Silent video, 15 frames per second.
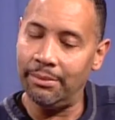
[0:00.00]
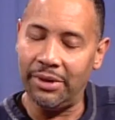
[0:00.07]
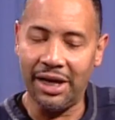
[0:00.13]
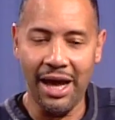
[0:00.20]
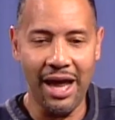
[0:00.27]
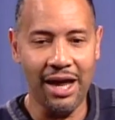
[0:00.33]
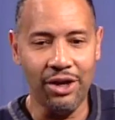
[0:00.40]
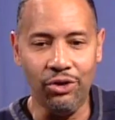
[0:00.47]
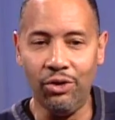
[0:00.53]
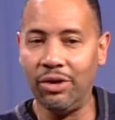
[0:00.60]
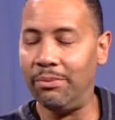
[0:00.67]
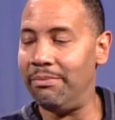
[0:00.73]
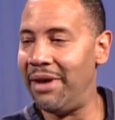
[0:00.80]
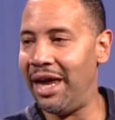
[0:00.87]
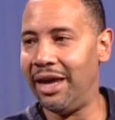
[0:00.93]
but hey, you
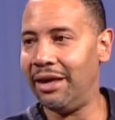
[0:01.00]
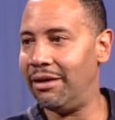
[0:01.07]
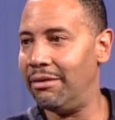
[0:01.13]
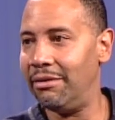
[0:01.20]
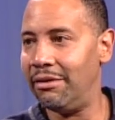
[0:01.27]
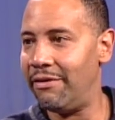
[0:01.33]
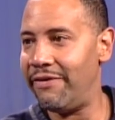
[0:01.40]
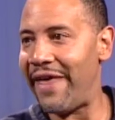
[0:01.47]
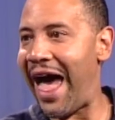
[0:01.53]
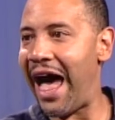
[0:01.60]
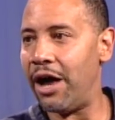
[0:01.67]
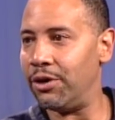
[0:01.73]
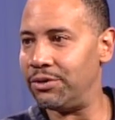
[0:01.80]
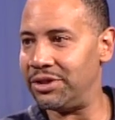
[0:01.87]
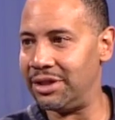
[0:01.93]
can make
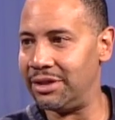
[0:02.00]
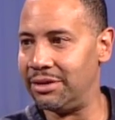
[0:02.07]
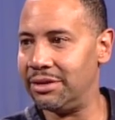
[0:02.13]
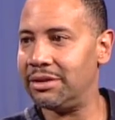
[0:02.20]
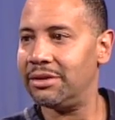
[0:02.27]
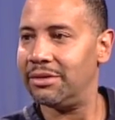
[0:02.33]
thousands.